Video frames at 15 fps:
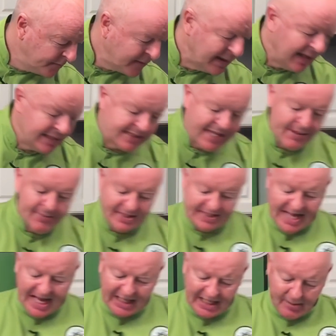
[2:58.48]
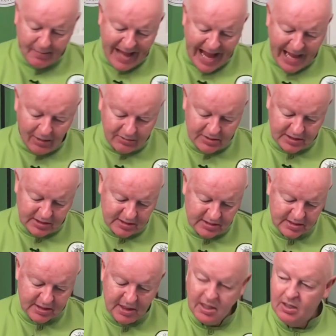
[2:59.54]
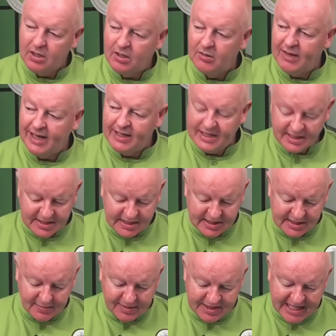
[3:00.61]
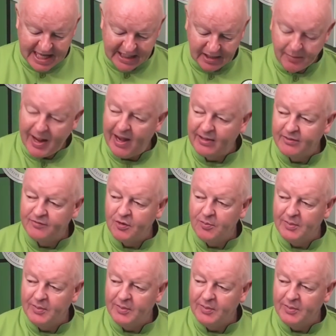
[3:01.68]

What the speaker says: let's say, metallic powders, all right, this is a metallic powder from